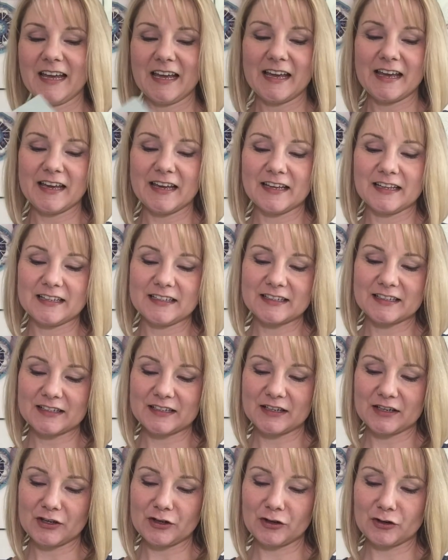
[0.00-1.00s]
and
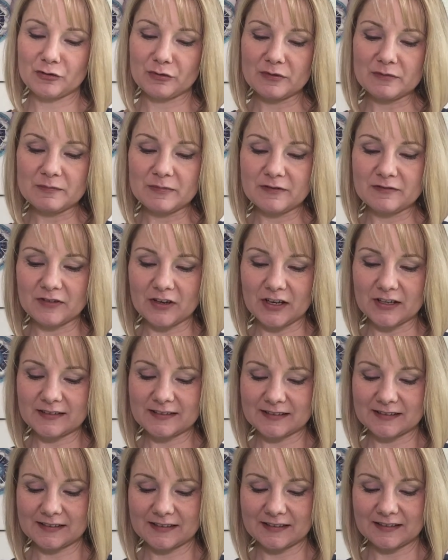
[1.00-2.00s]
a group of
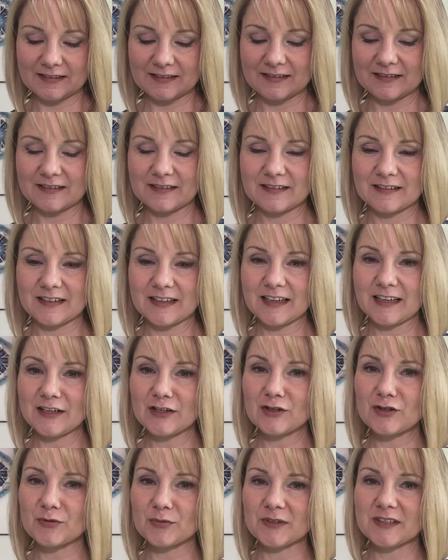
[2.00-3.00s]
us
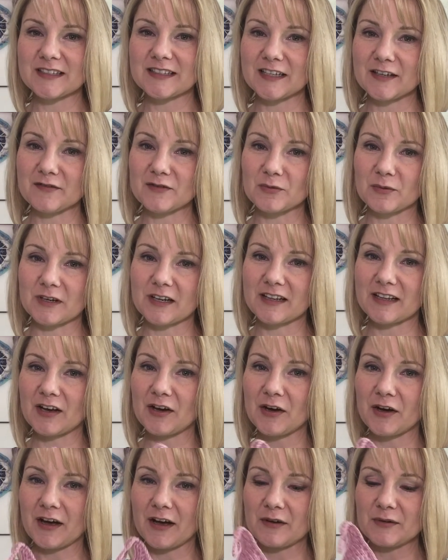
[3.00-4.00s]
each received one of the
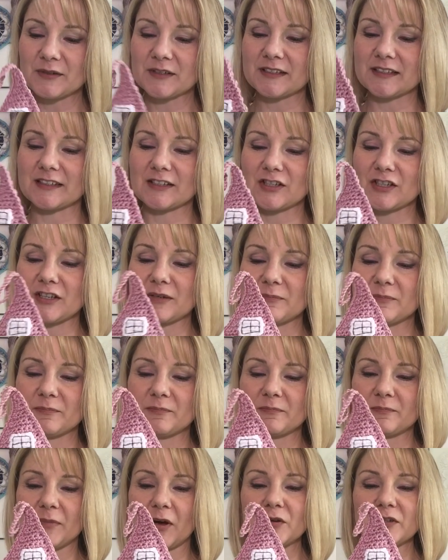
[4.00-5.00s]
houses. She
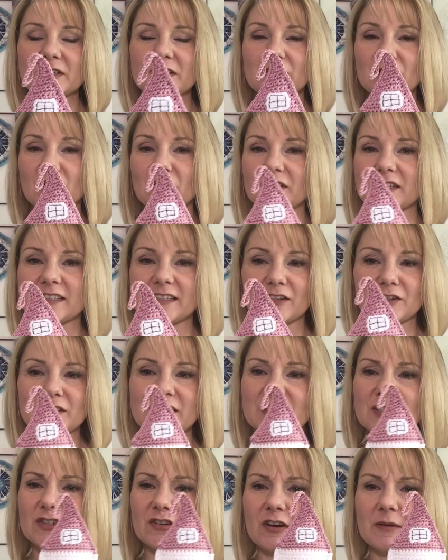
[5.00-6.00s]
posted all these on
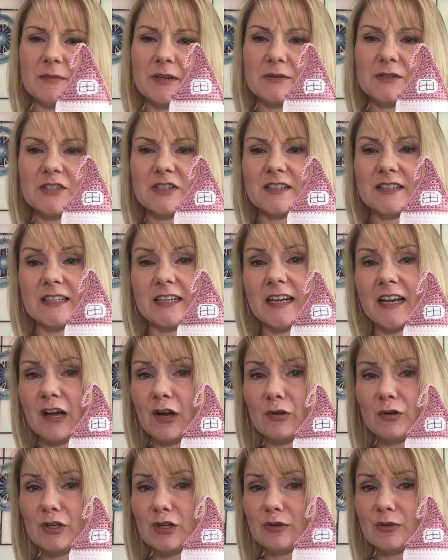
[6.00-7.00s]
Instagram, and I was just thinking
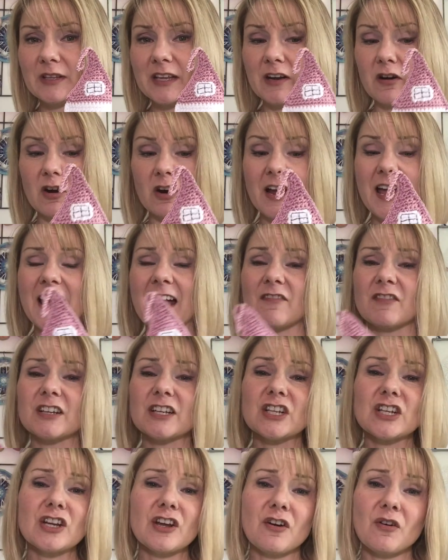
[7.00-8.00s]
how cute they are,
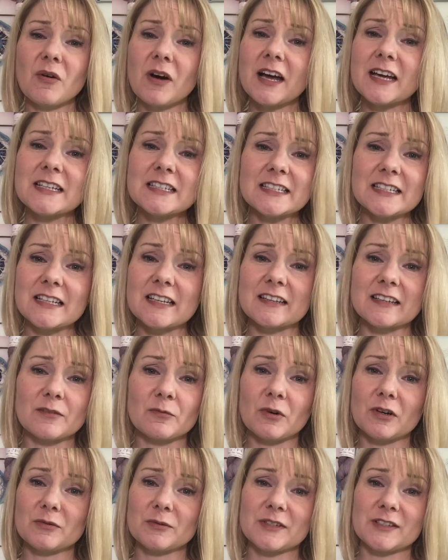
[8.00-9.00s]
having no idea that
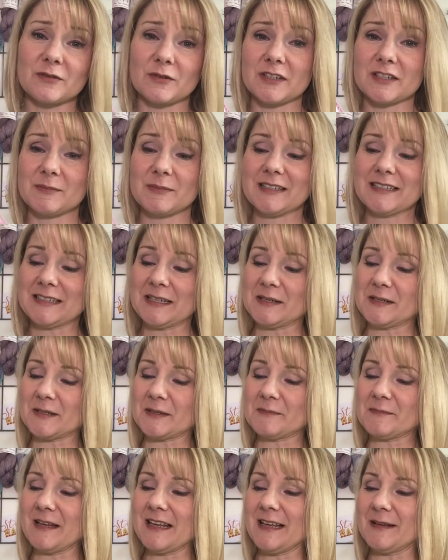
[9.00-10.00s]
one was going to be sent
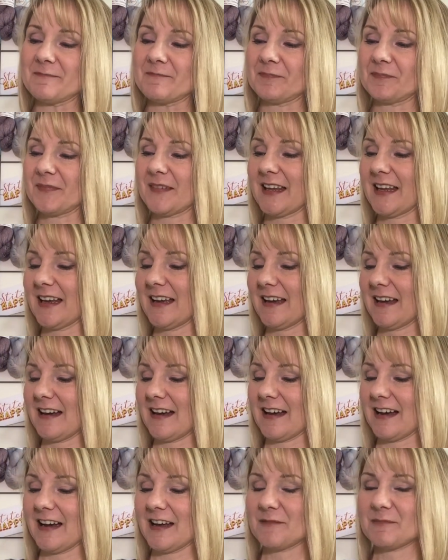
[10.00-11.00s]
to me.
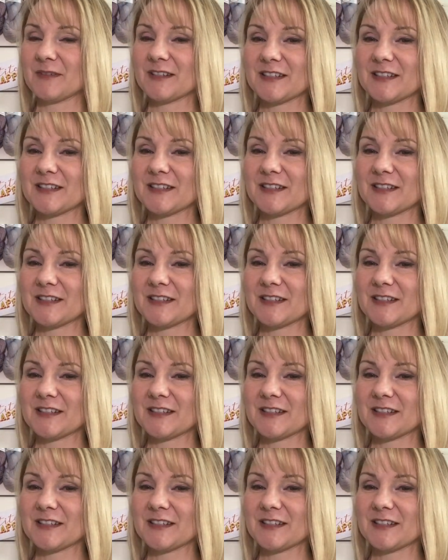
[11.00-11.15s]
I'm